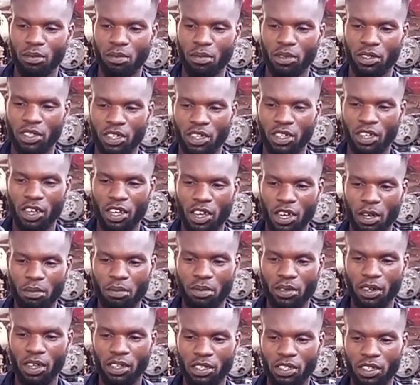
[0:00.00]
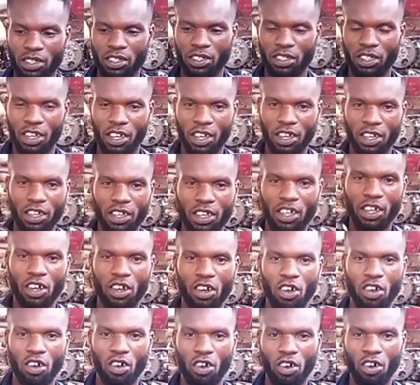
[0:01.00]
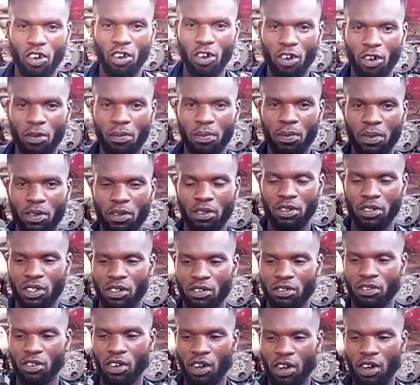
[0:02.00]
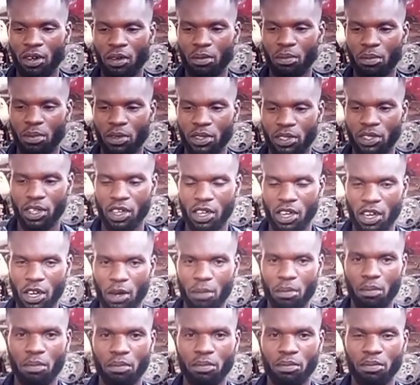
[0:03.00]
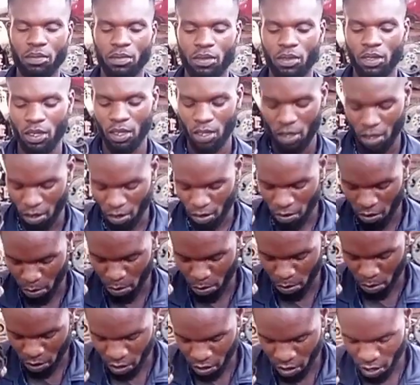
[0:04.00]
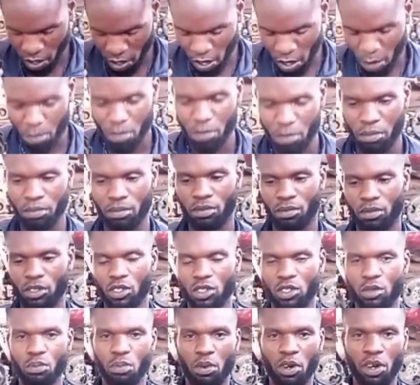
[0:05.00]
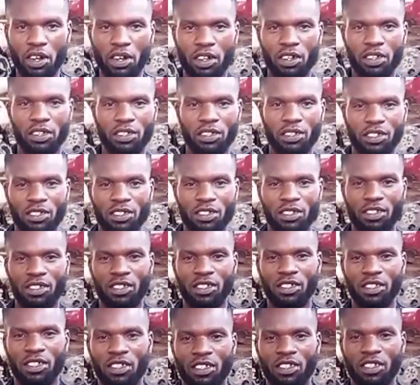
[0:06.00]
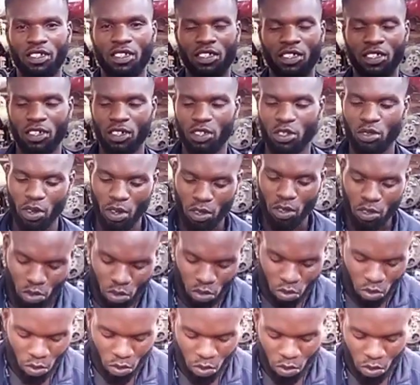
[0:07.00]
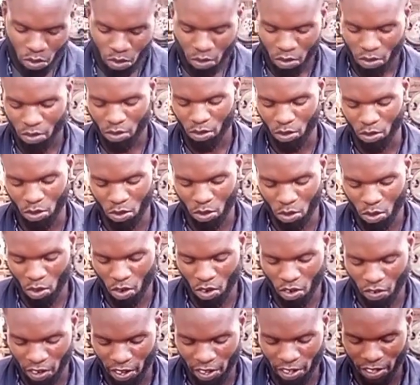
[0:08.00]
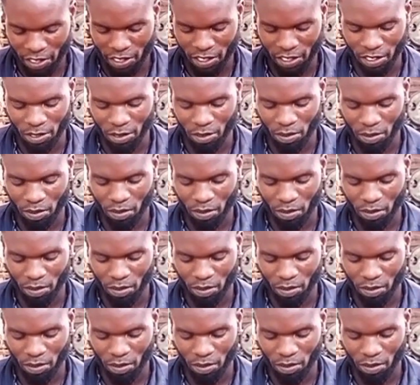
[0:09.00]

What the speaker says: Pressure cap has a tank or reservoir pressure cap. If the pressure cap spoil, this one too will do overheating,